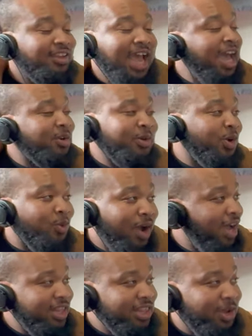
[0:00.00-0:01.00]
I don't know
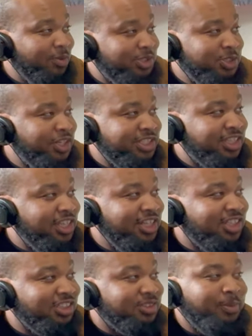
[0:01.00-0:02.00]
why that would translate
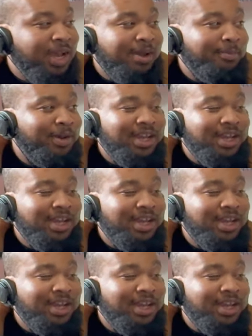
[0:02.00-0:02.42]
in his mind,